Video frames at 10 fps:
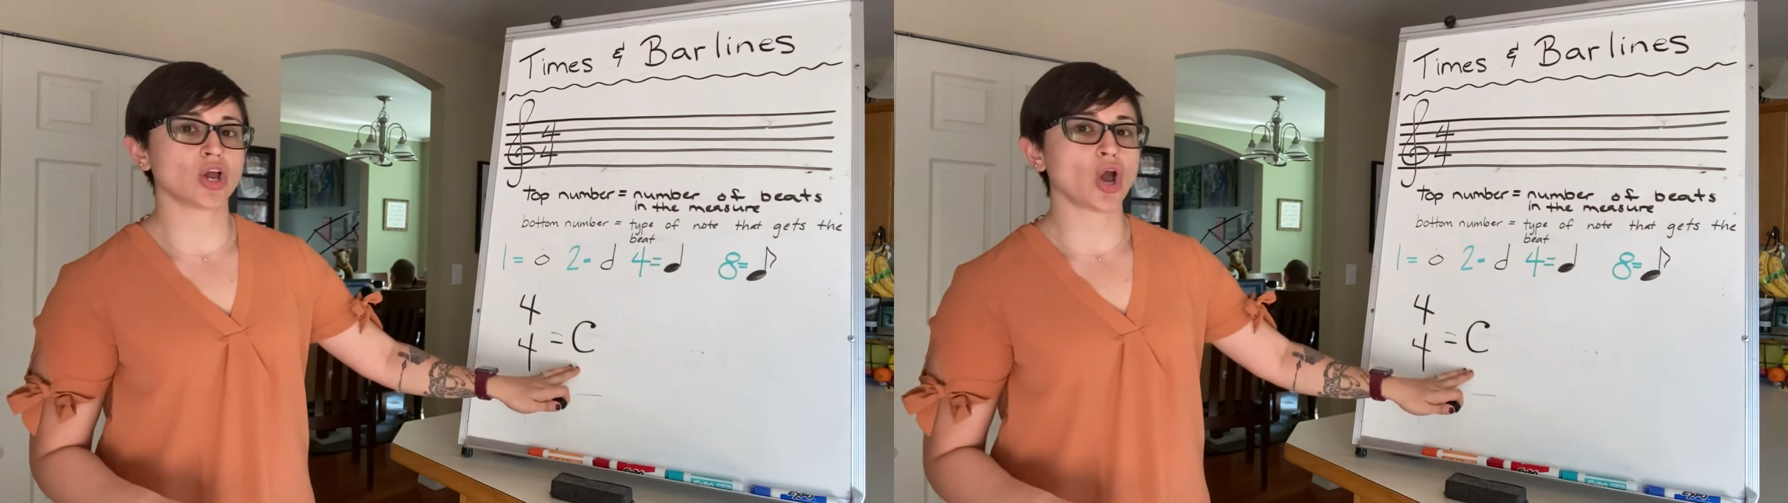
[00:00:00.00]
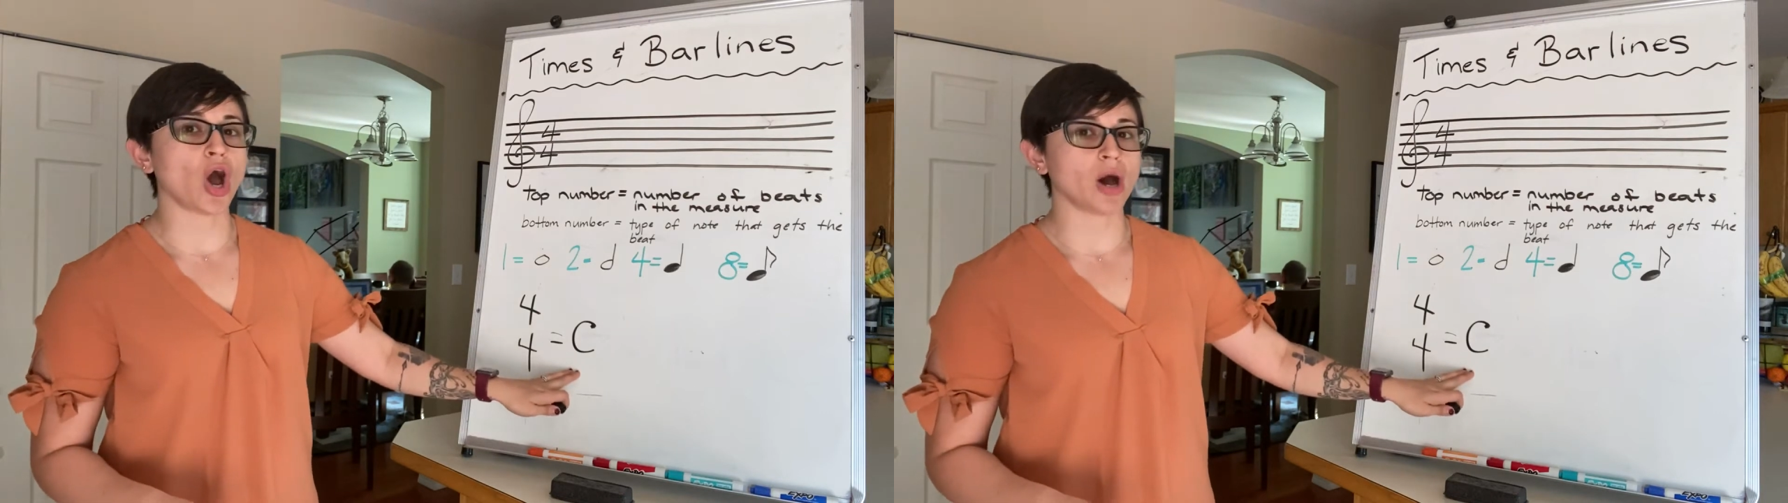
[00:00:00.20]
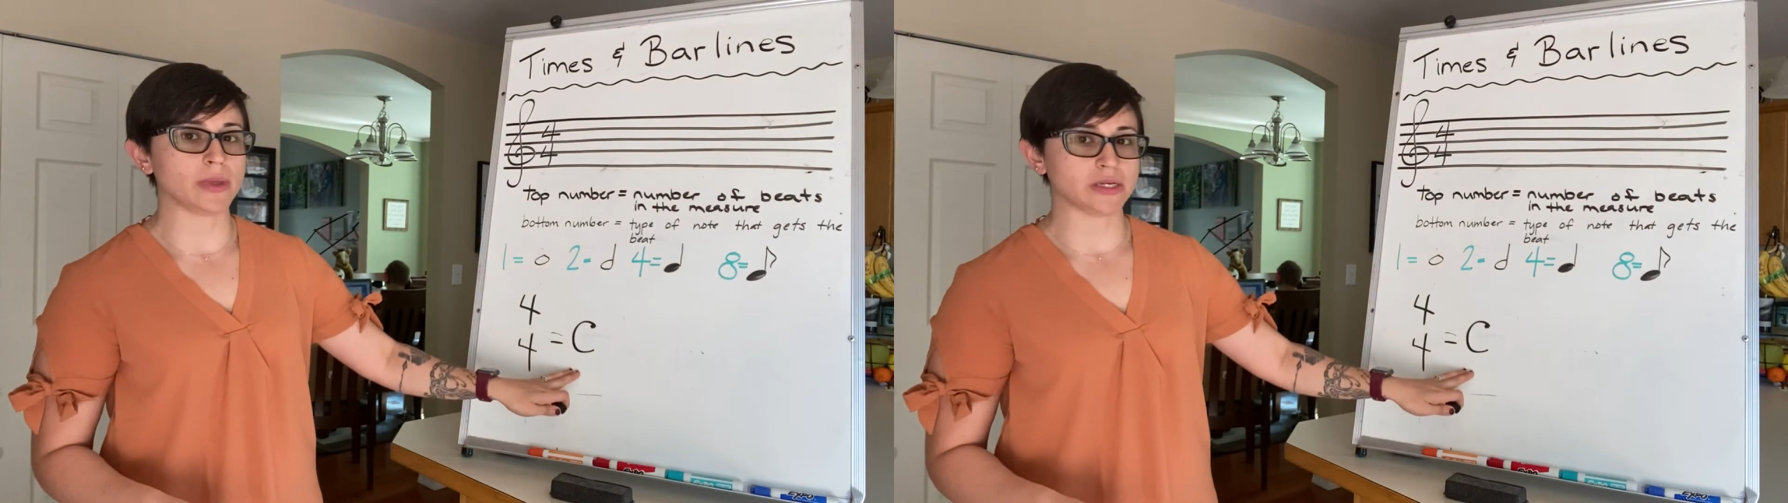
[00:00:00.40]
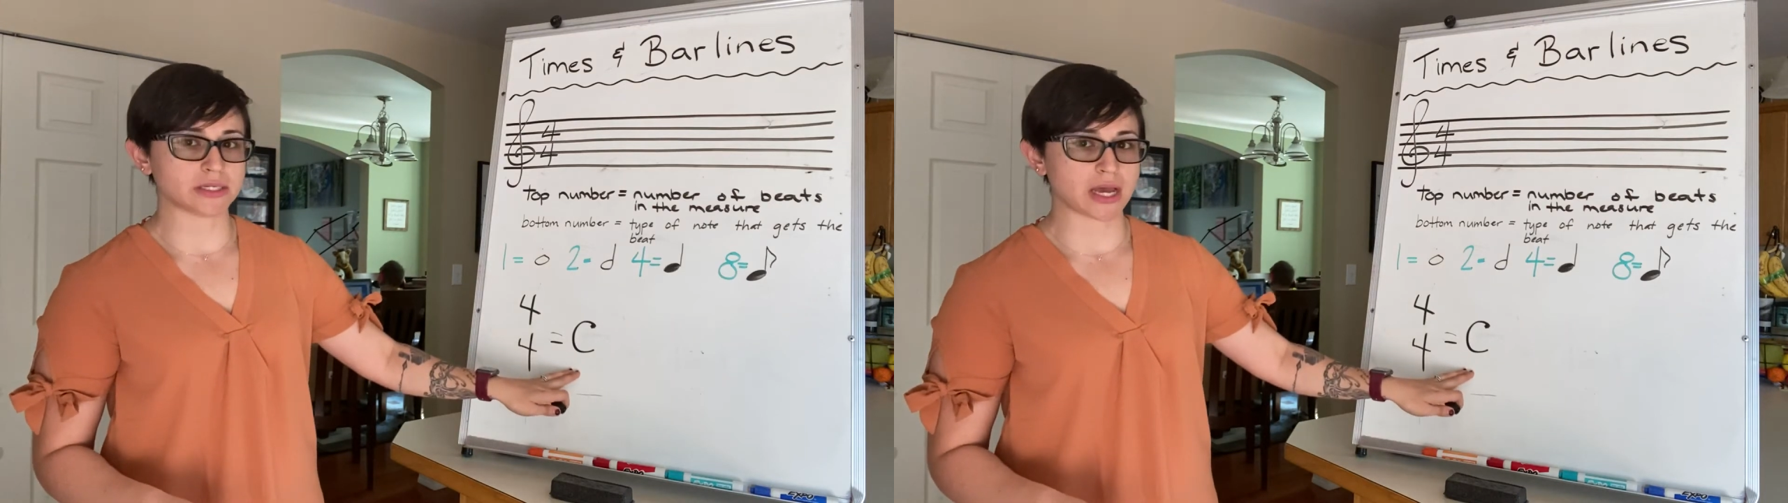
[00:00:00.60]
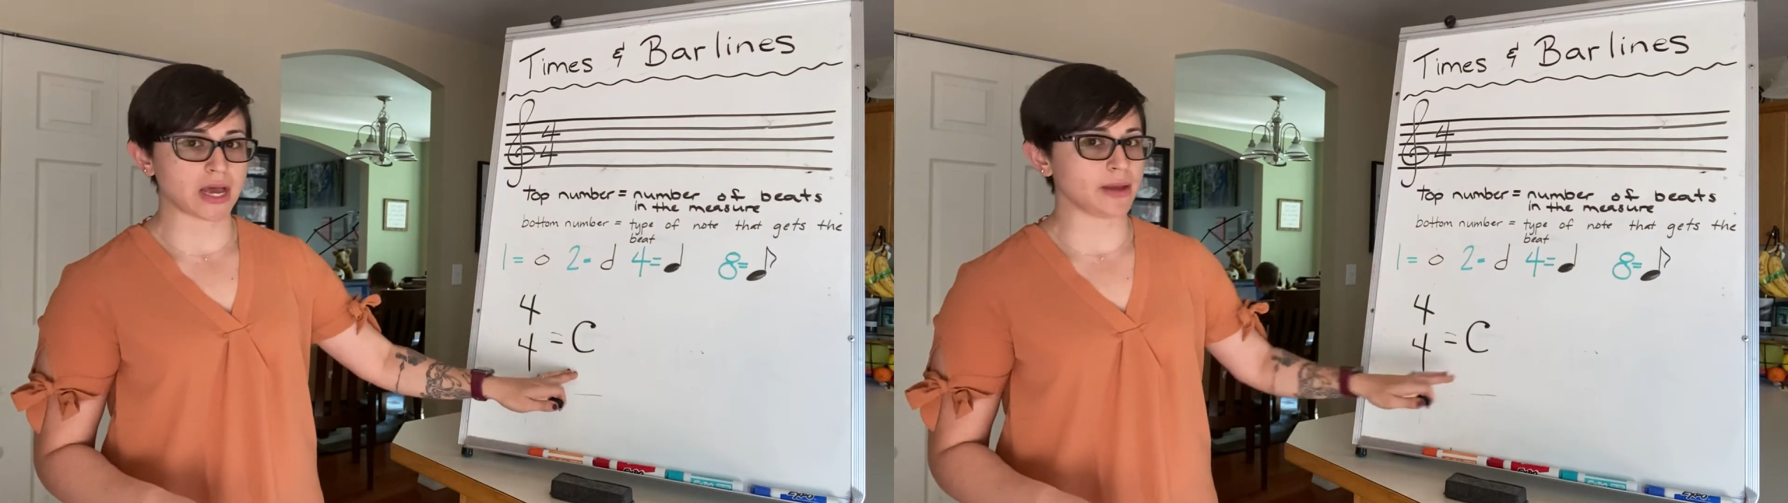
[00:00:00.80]
common
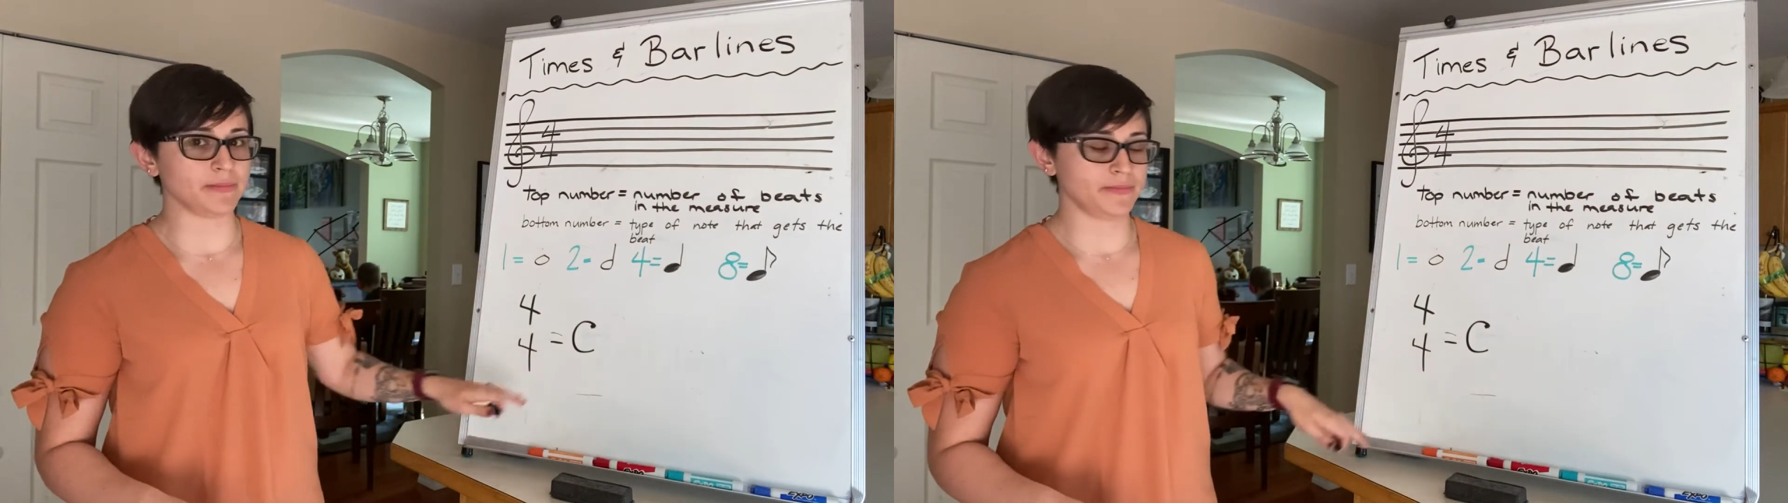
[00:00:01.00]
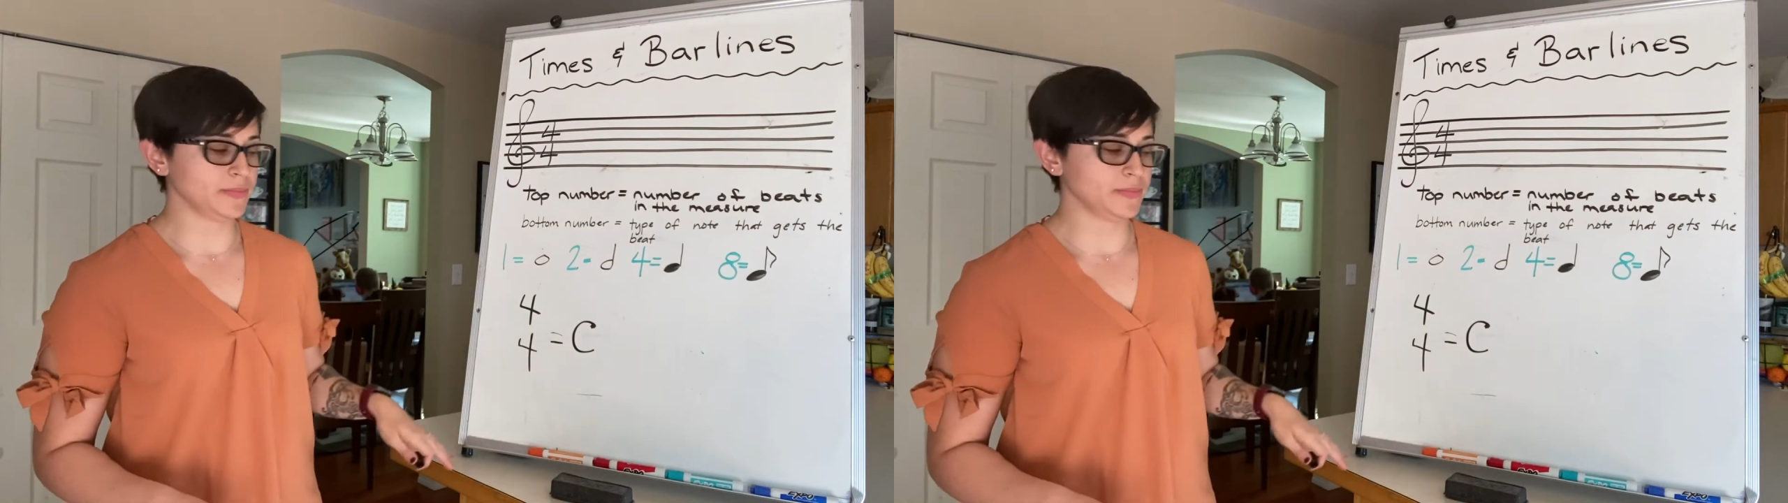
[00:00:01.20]
time,